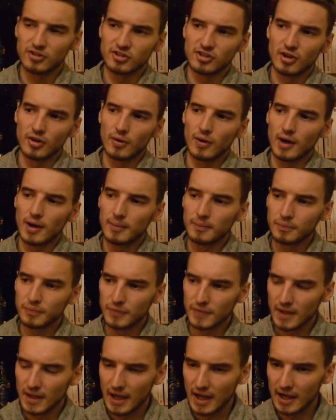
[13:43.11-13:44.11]

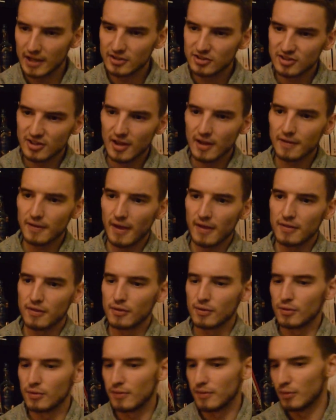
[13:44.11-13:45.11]
so I'd say that
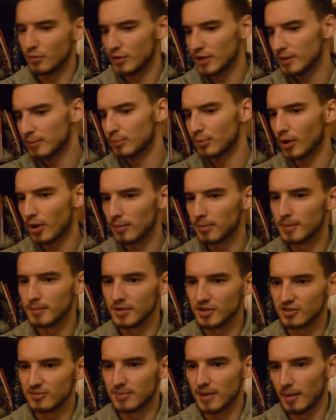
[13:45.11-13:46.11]
the real problem
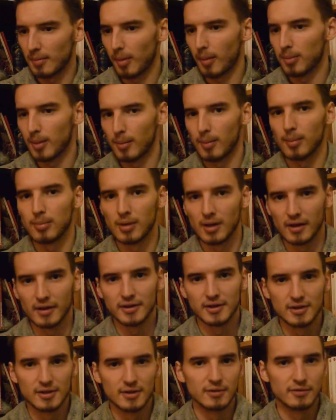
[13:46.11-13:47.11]
is blah blah blah blah
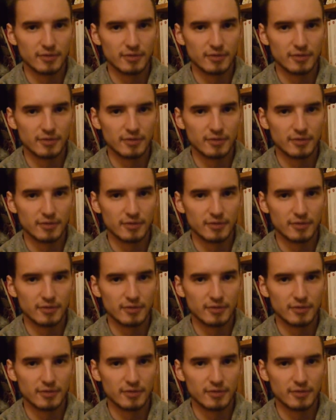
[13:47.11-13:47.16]
blah.